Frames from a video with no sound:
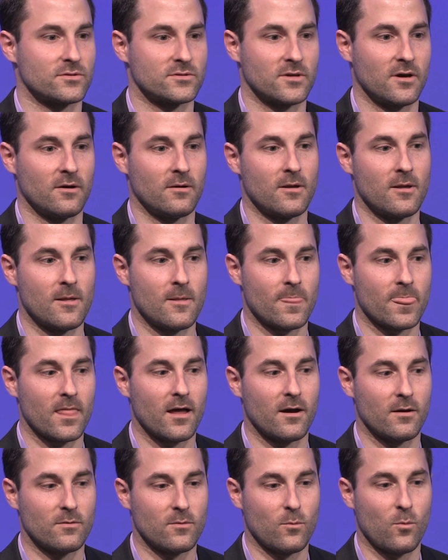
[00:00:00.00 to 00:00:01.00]
So
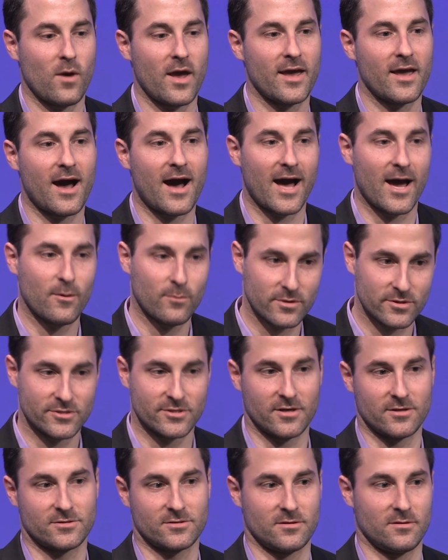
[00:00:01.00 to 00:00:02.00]
the way I would
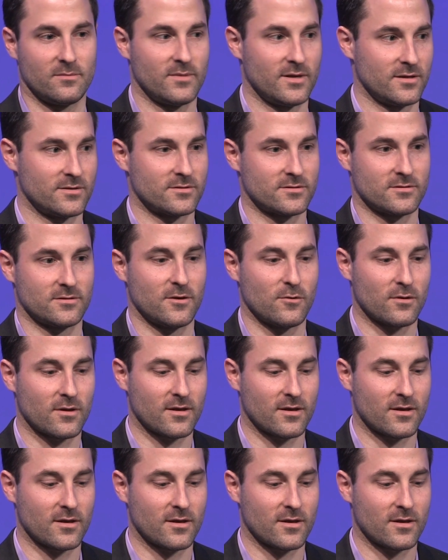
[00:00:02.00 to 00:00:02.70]
judge them is,